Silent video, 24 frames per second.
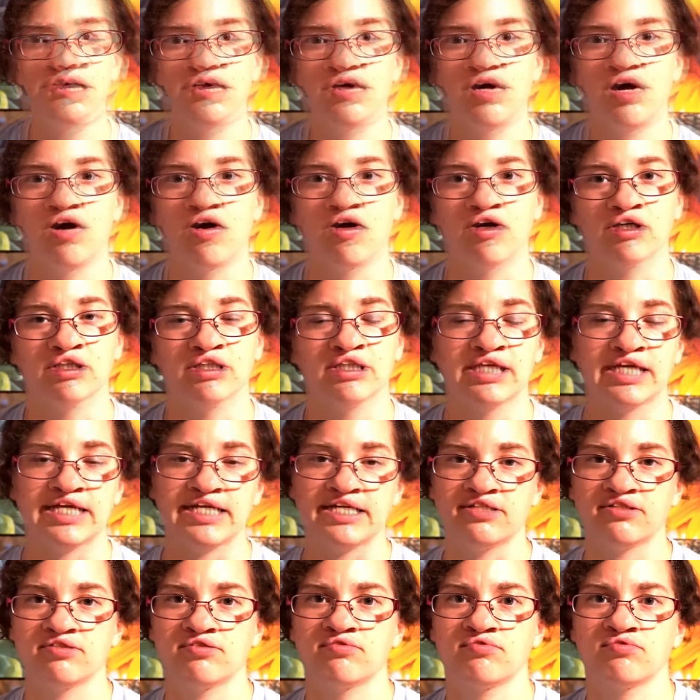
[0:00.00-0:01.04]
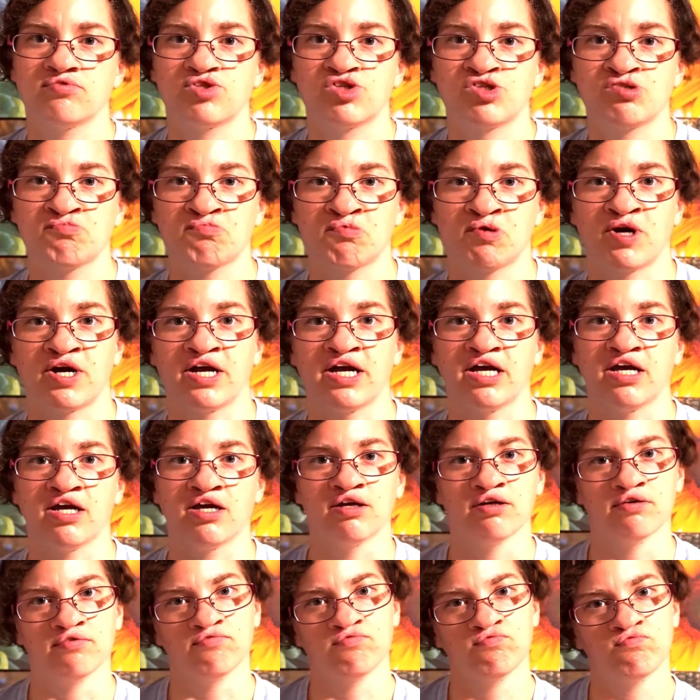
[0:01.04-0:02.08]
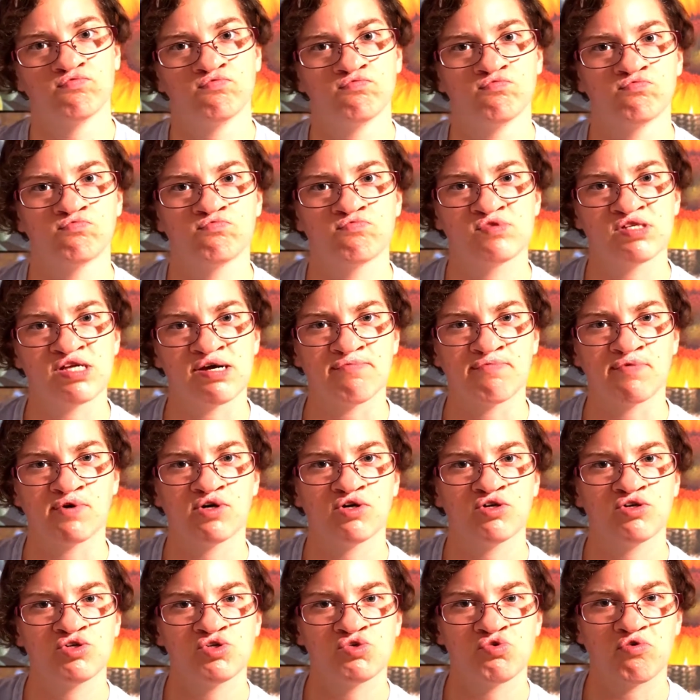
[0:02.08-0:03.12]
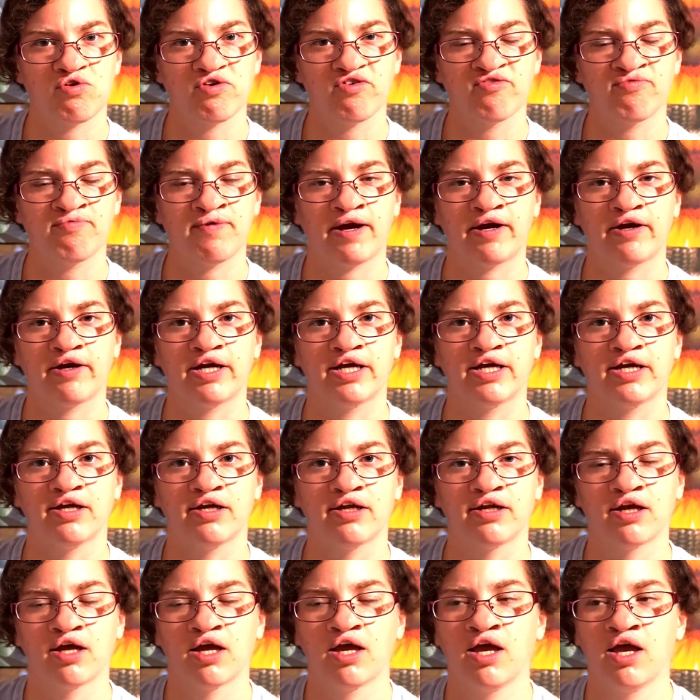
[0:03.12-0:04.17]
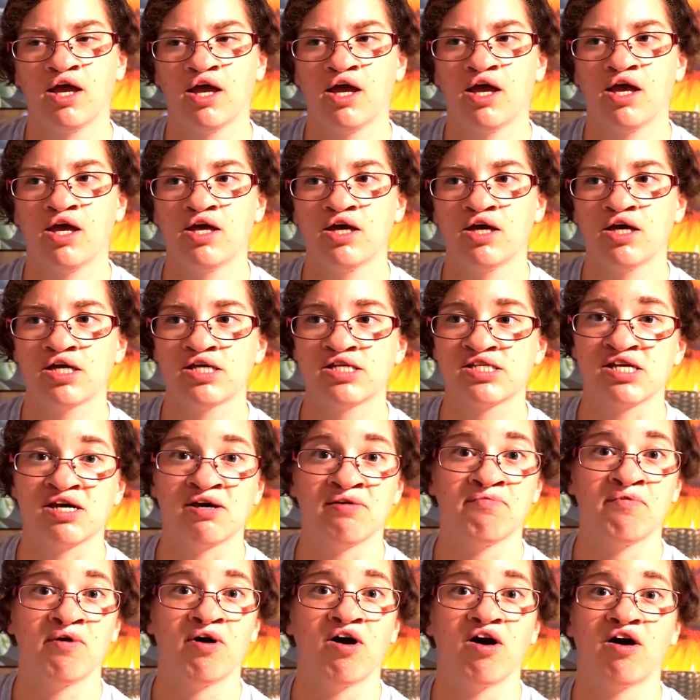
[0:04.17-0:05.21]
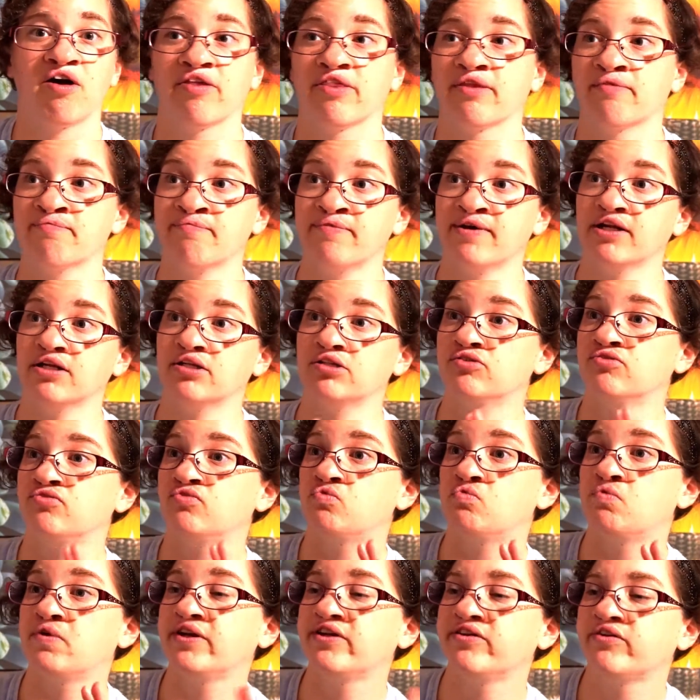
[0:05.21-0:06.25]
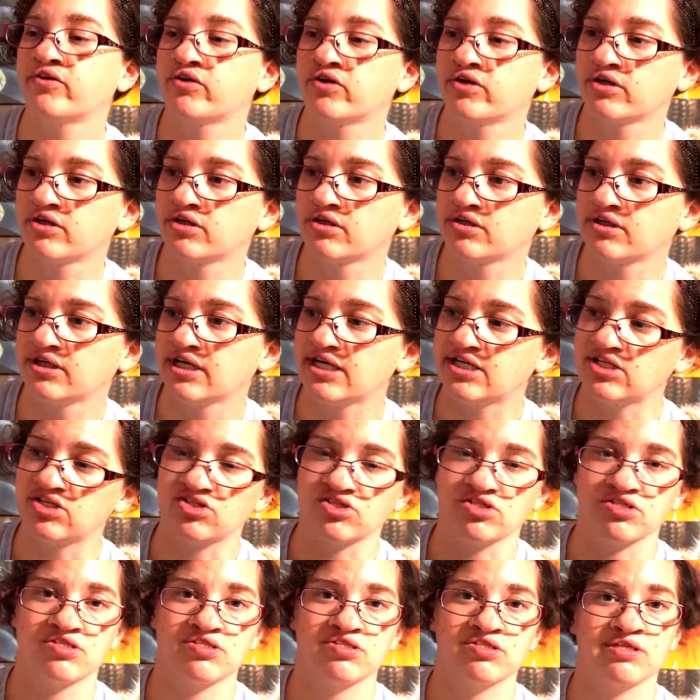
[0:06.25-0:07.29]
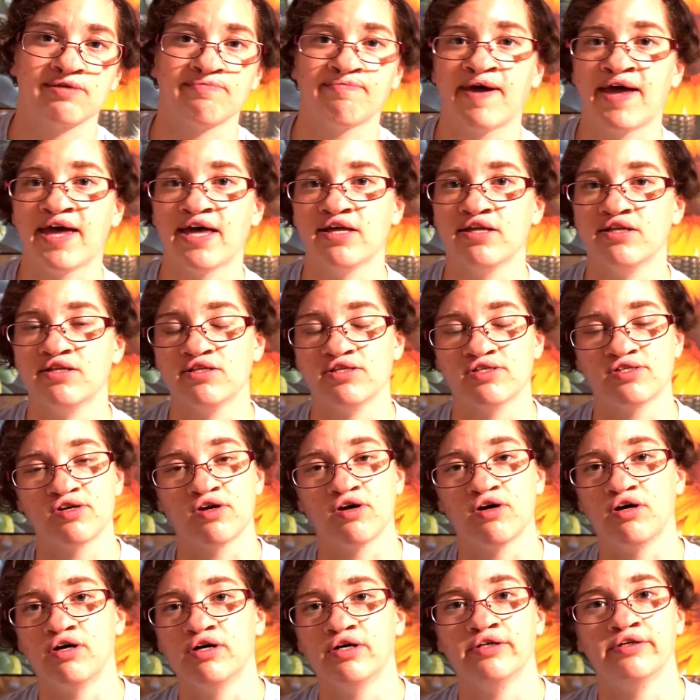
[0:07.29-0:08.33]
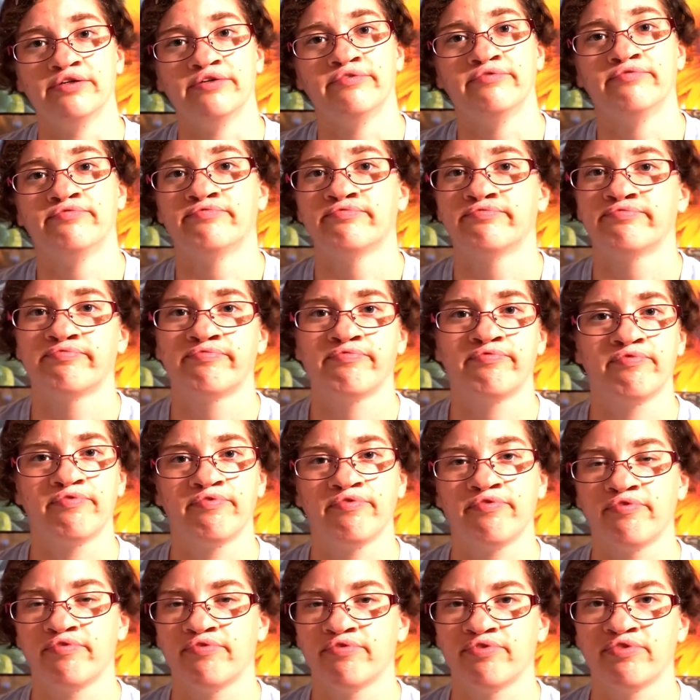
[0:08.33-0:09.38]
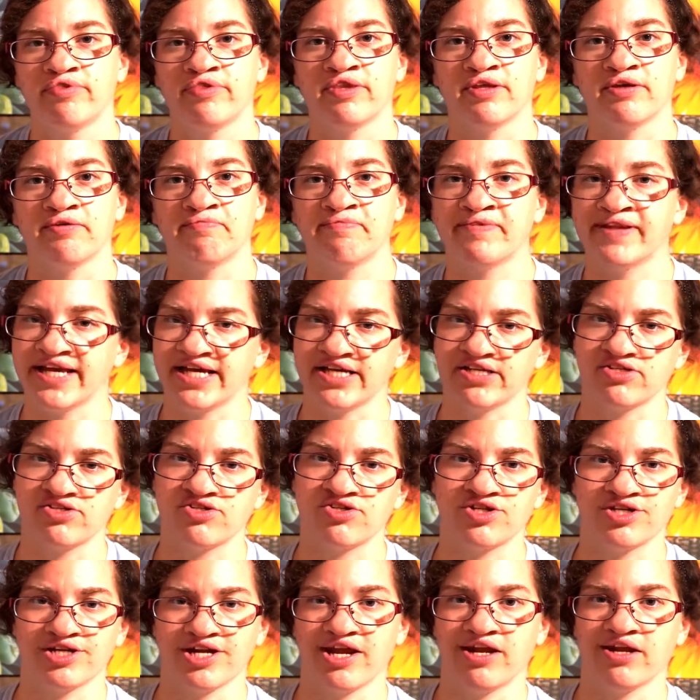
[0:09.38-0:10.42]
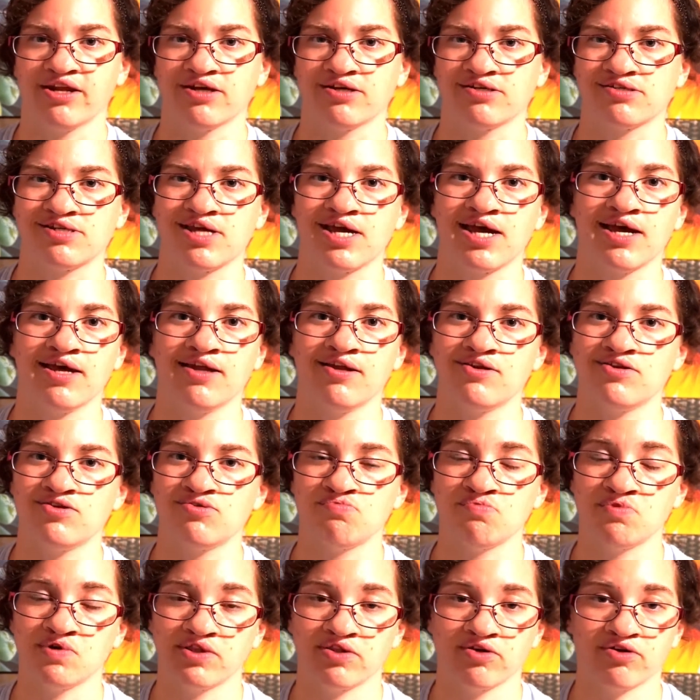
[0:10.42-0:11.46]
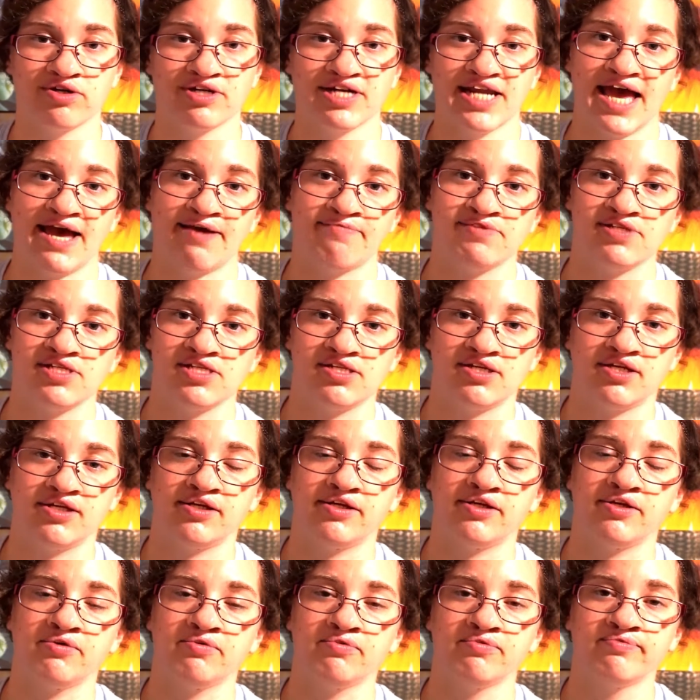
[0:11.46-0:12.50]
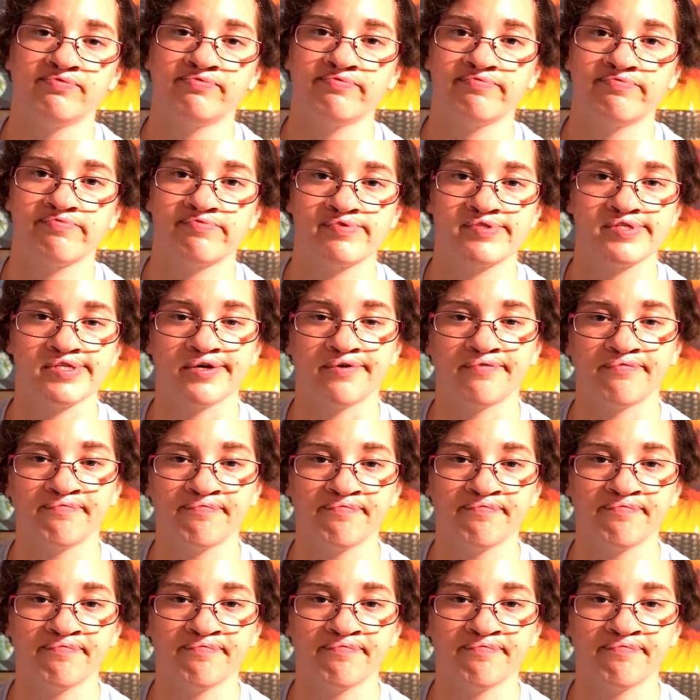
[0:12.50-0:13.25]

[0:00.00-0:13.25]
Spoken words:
are late spring, summer sort of period. Some are the middle of winter. It just depends on the plant's genetics and what they're adapted to do. So,